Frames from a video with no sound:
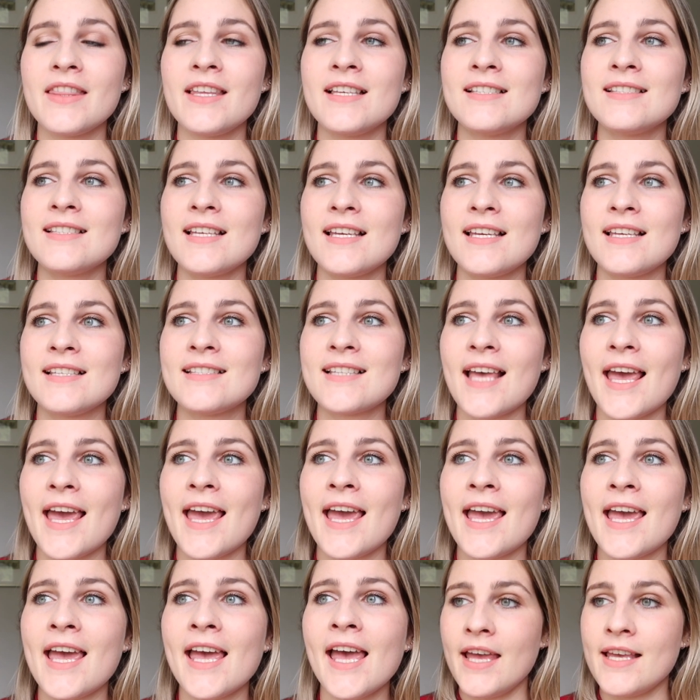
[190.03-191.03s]
This is
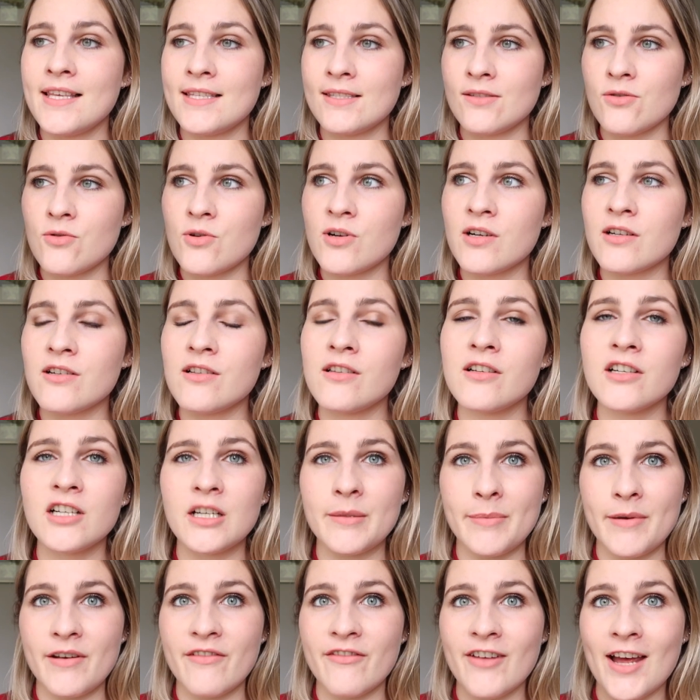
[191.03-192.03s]
a historical
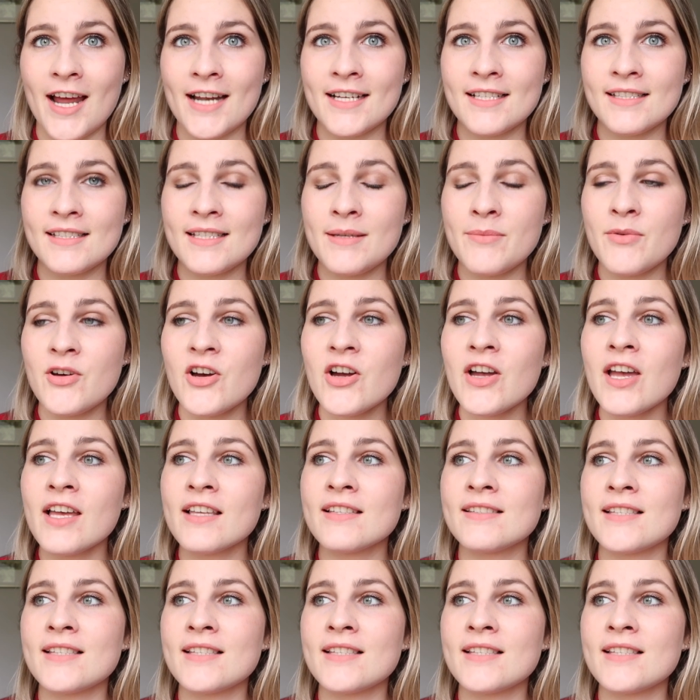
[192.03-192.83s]
urban fantasy book